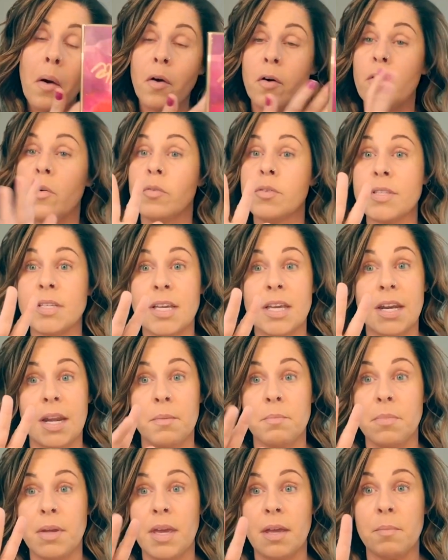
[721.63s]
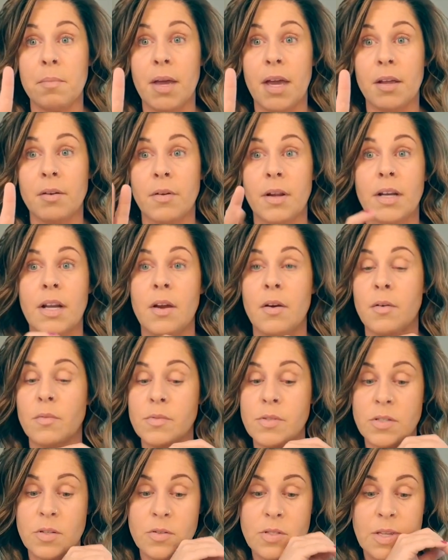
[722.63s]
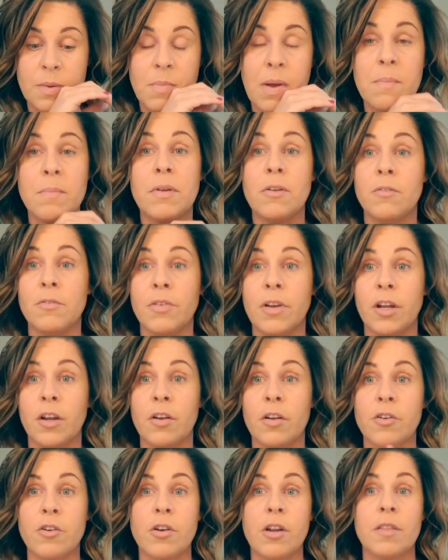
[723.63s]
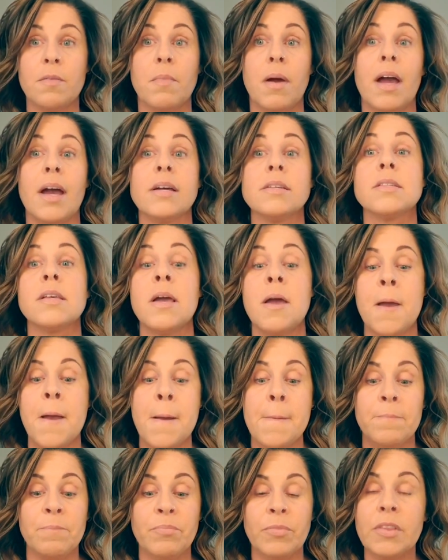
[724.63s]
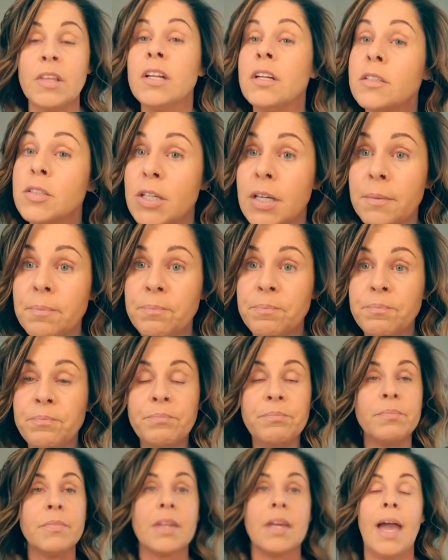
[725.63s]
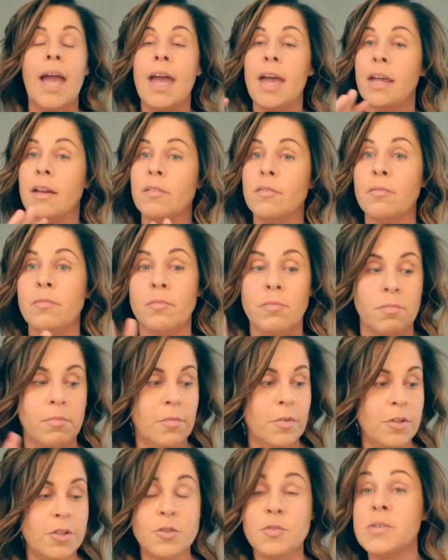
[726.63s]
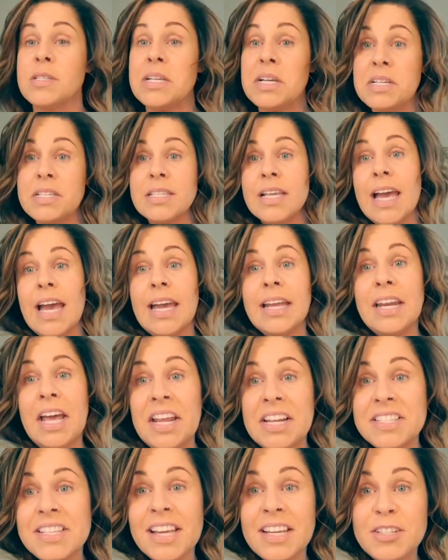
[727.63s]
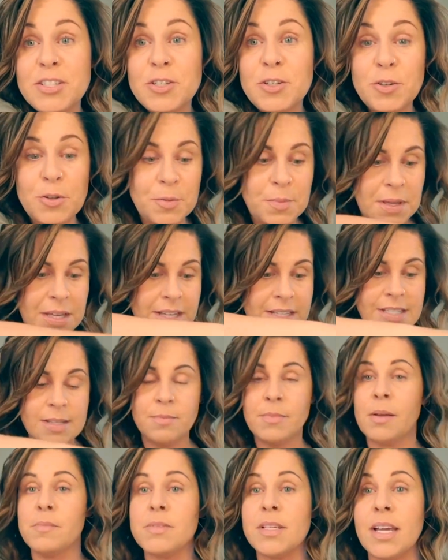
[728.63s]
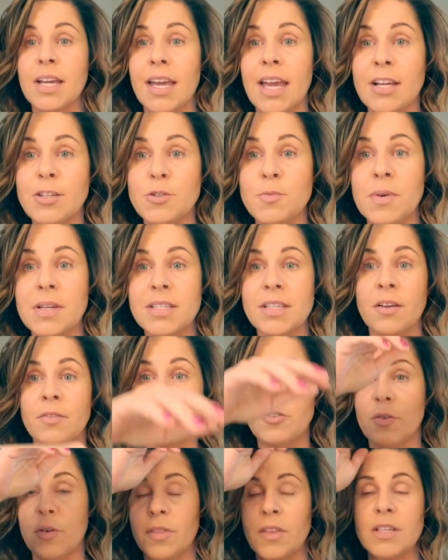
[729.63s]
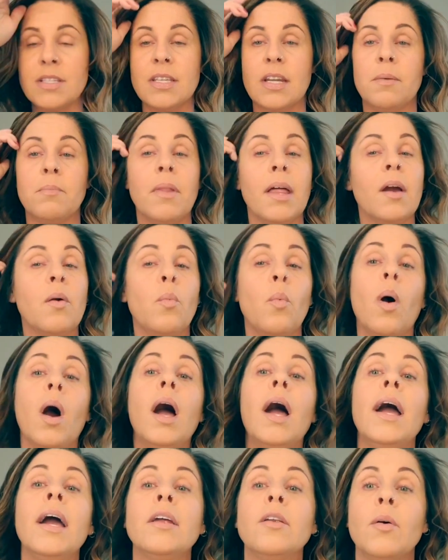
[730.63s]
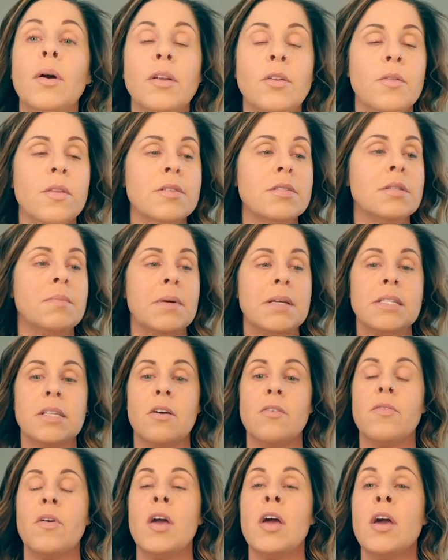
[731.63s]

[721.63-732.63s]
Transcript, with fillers: Oh, see, and I'm being bad right now. I was using my middle finger underneath my eyes. Little tip, and do as I say, not as I do, because sometimes I catch myself doing this and I'm like, why do I do this to myself?